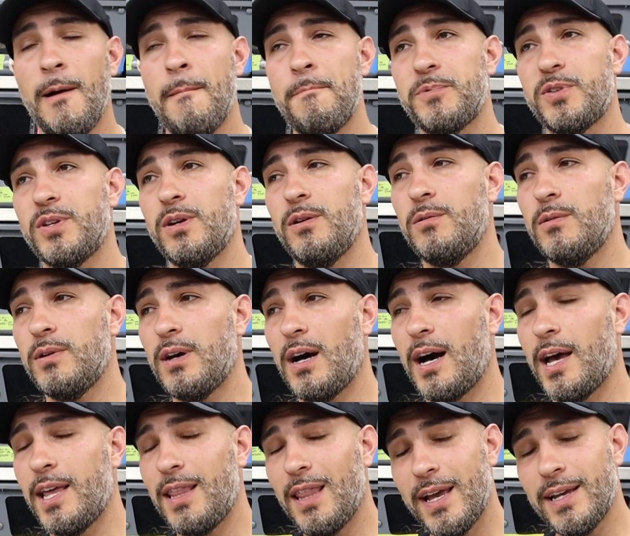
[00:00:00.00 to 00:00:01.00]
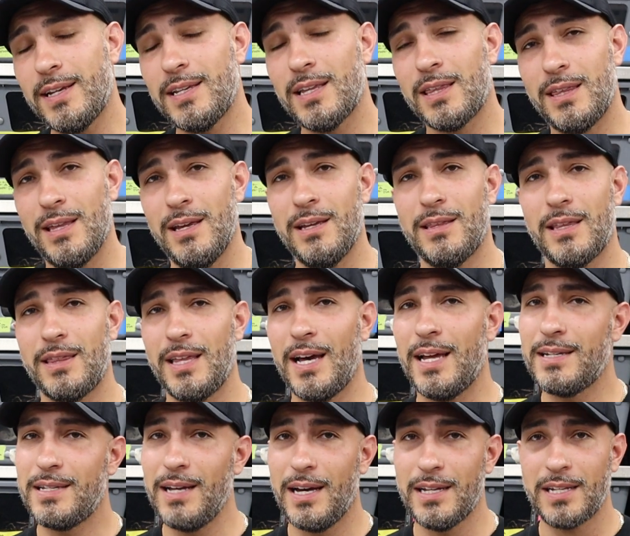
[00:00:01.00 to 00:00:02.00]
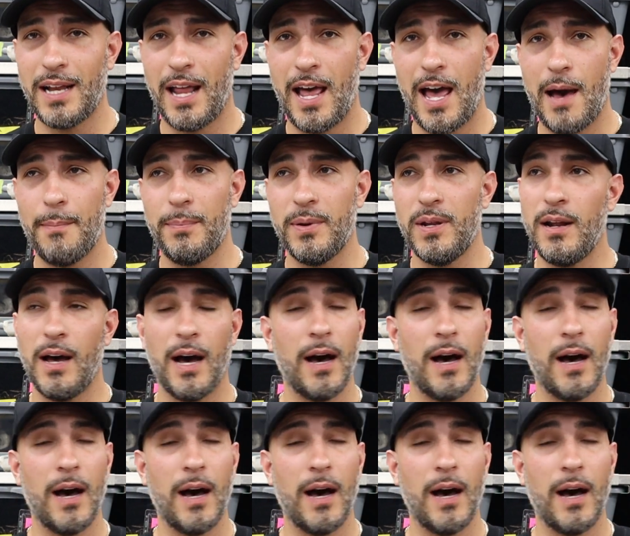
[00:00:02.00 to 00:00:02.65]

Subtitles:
So I'd like to think that that doesn't happen.